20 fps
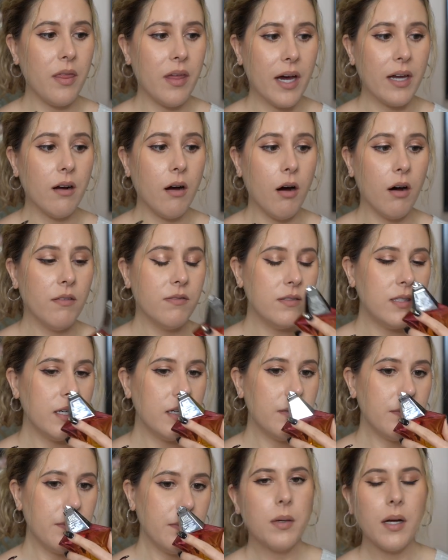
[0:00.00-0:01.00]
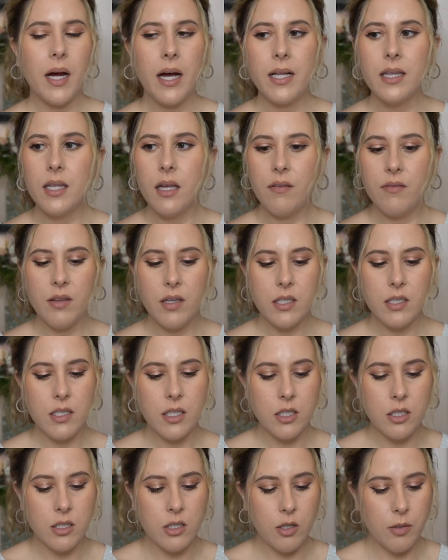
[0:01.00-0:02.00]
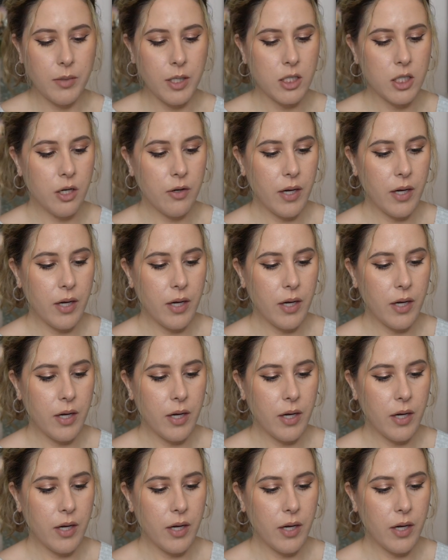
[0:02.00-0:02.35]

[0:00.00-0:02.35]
that often, but I love this so much.